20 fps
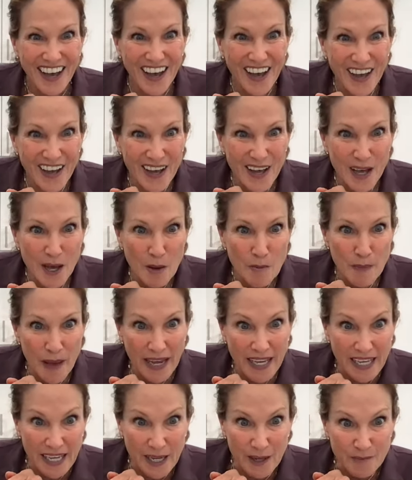uh,
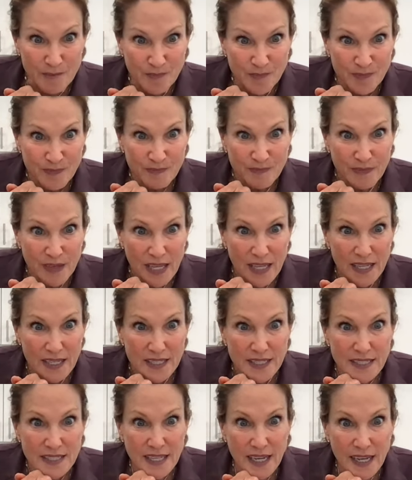Becky
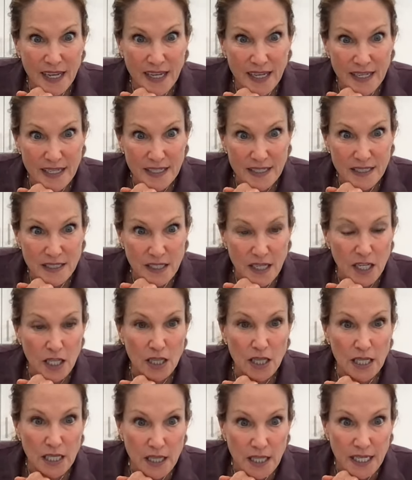says
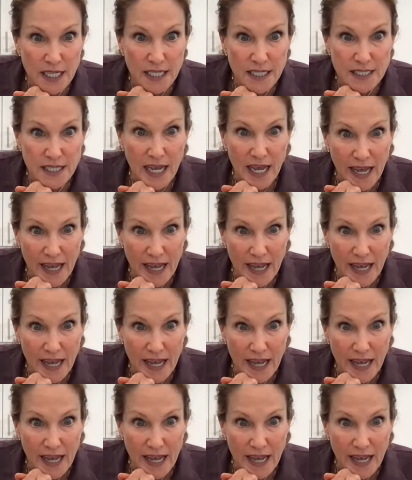Lily's